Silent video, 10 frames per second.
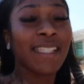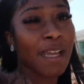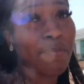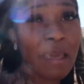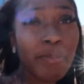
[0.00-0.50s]
getting
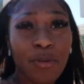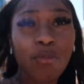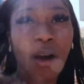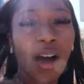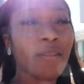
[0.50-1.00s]
the same
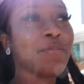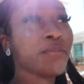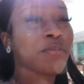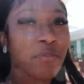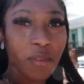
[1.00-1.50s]
people, but
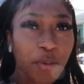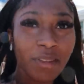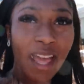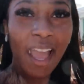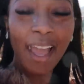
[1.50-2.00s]

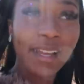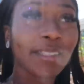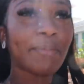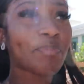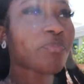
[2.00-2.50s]
what the
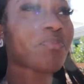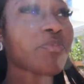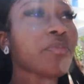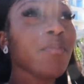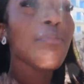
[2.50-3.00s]
heck.
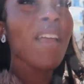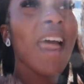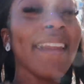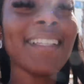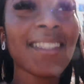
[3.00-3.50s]

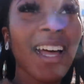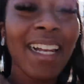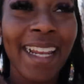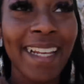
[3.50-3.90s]
And it's